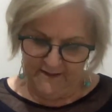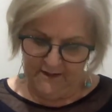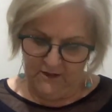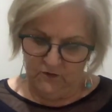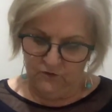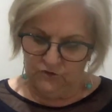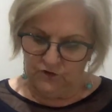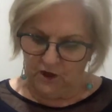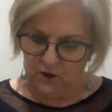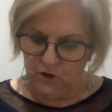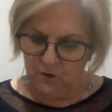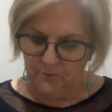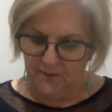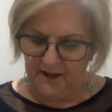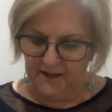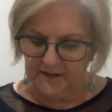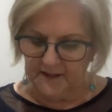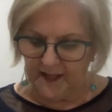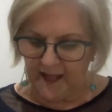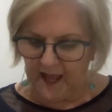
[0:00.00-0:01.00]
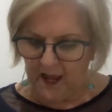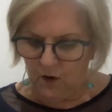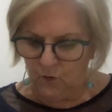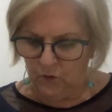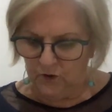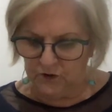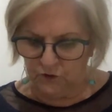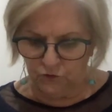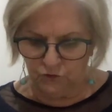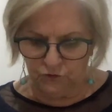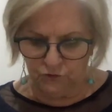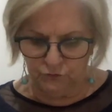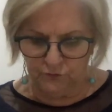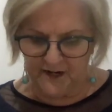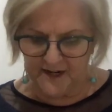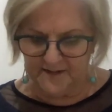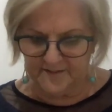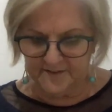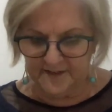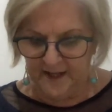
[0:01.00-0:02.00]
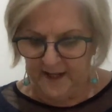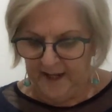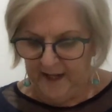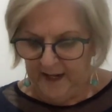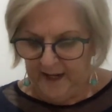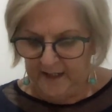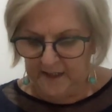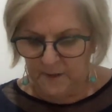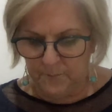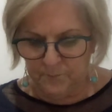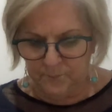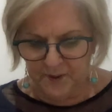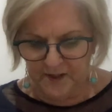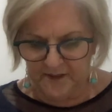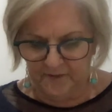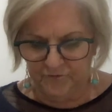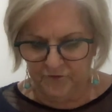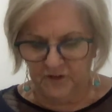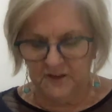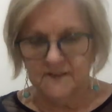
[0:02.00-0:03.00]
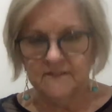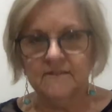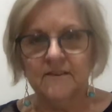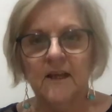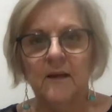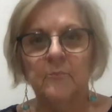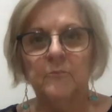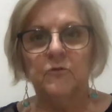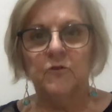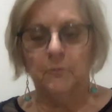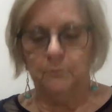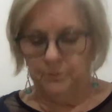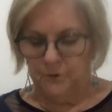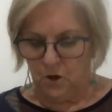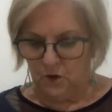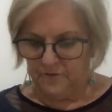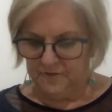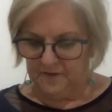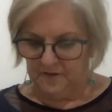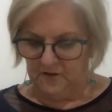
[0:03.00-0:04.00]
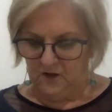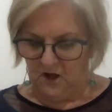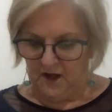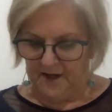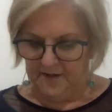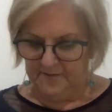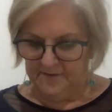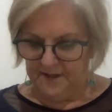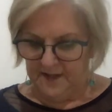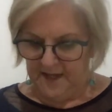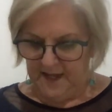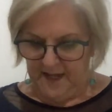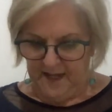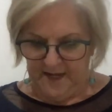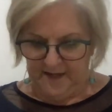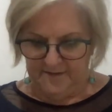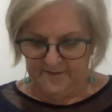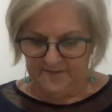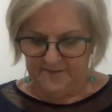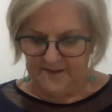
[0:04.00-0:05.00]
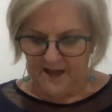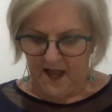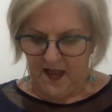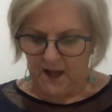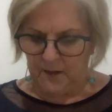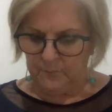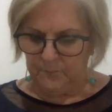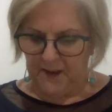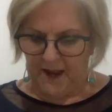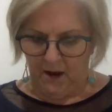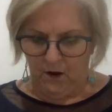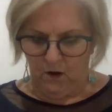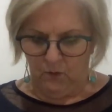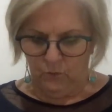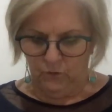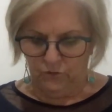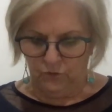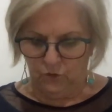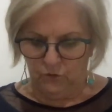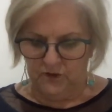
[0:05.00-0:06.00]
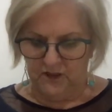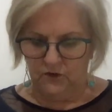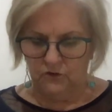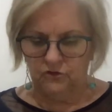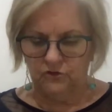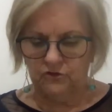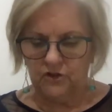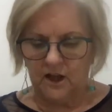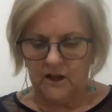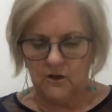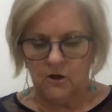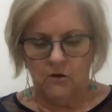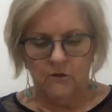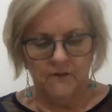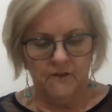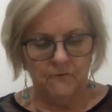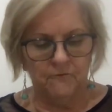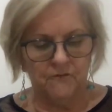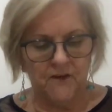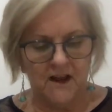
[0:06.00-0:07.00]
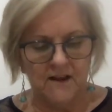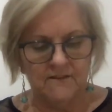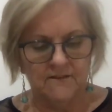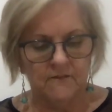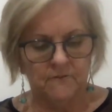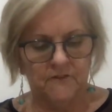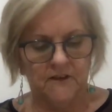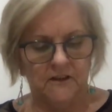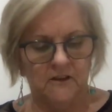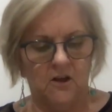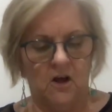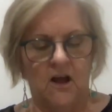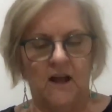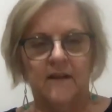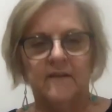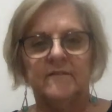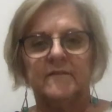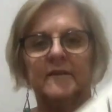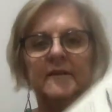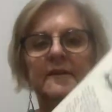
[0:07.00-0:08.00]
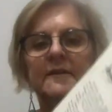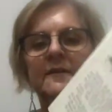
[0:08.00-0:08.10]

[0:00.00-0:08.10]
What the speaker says: Shadow Man cowered and shrieked in a pitiful attempt to block the light. His dark power was only a shadow in the face of the light.